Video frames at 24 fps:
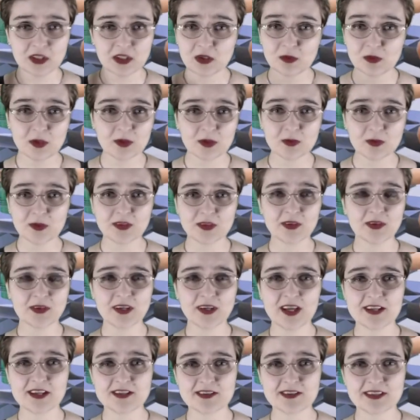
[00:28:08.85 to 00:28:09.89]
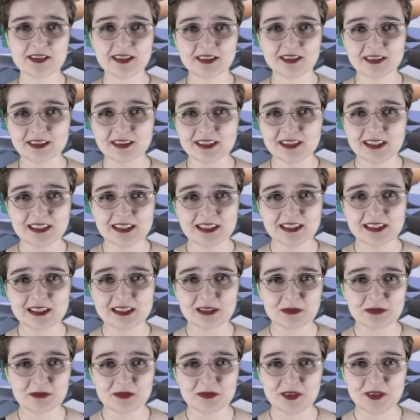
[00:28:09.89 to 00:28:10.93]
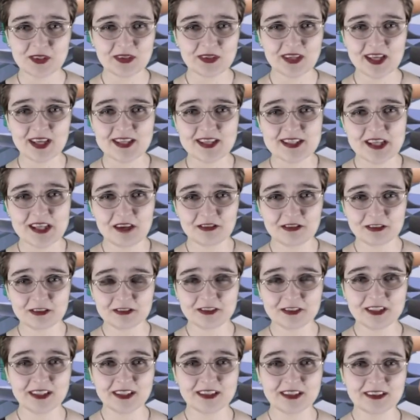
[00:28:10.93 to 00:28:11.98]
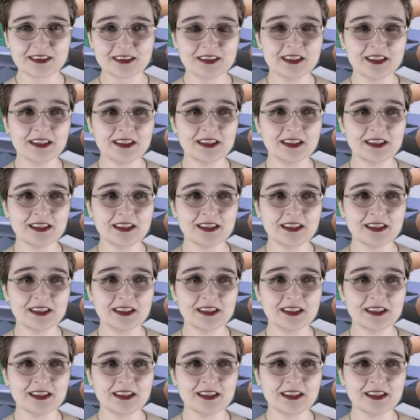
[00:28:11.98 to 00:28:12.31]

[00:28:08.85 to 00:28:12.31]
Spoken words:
What do you guys think? Do you guys ever read